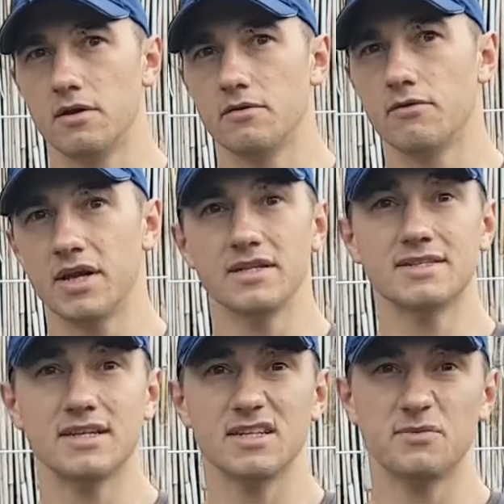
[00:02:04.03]

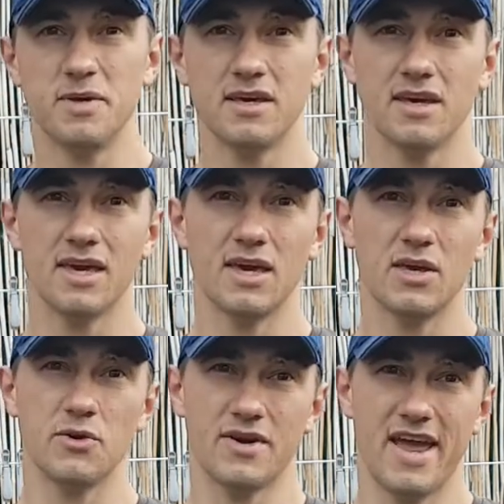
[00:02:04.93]
Realistically speaking,
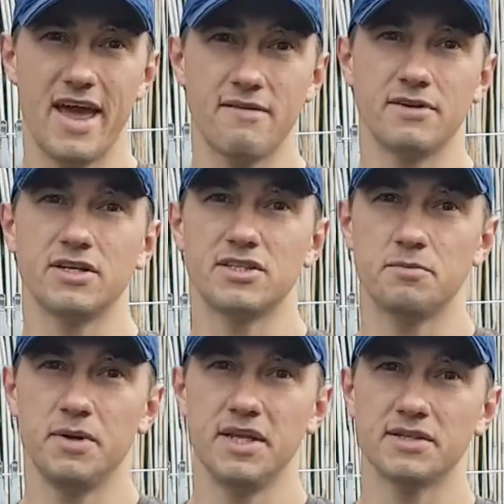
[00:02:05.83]
your average
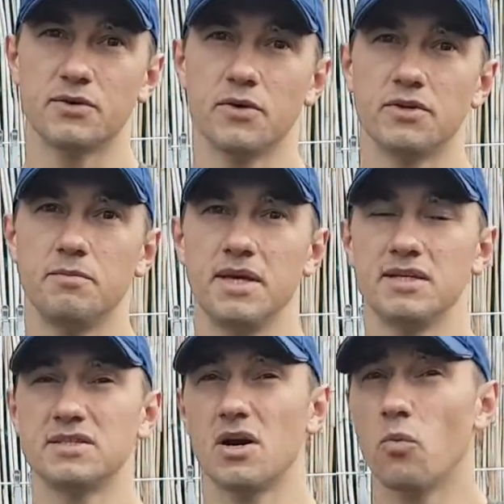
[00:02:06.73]
speed is going to be
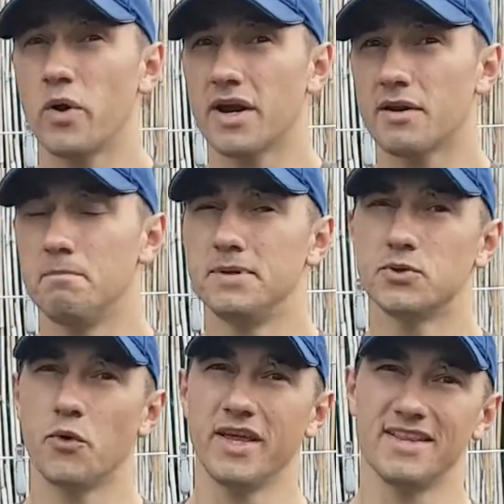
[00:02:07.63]
somewhere
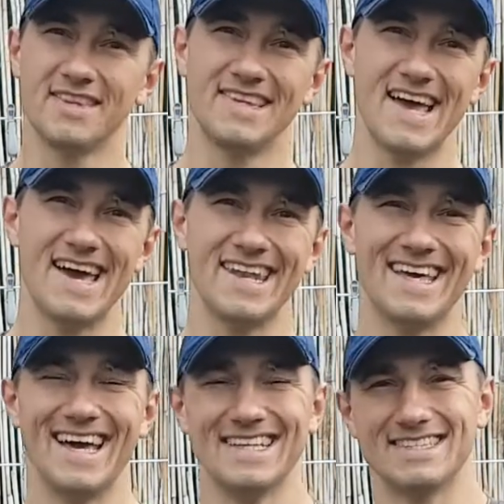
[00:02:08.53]
between 10
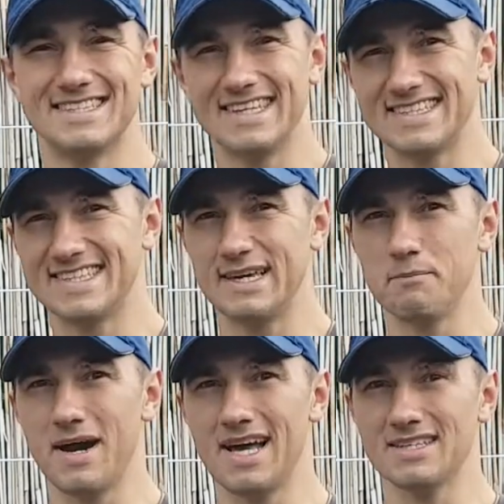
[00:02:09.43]
and 16
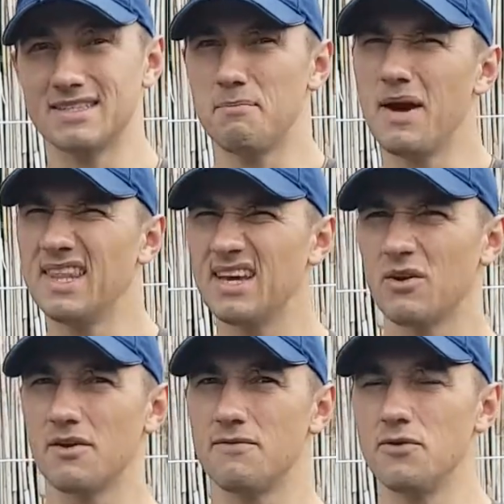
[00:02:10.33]
miles, depending
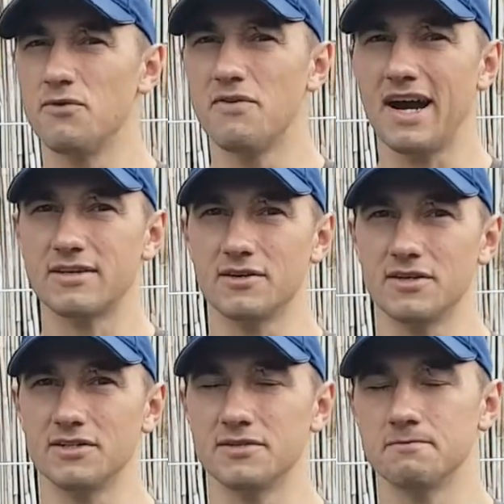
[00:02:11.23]
on a few
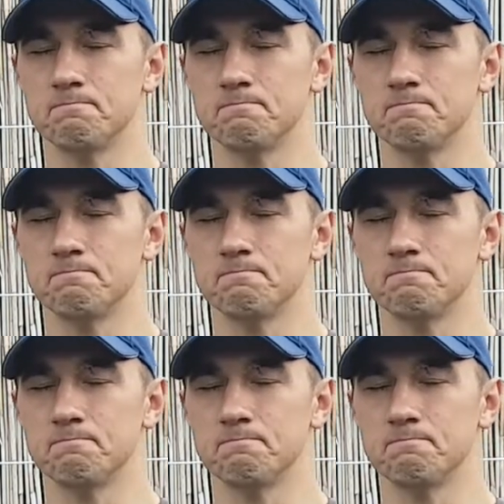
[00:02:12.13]
factors.